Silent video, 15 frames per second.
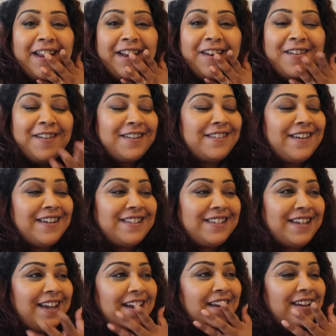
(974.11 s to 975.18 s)
it looks like
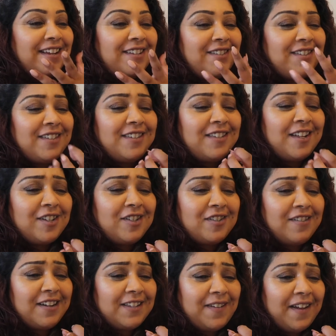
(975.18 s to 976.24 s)
skin. It's just such a
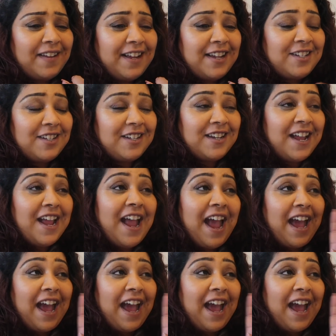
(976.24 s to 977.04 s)
nice foundation.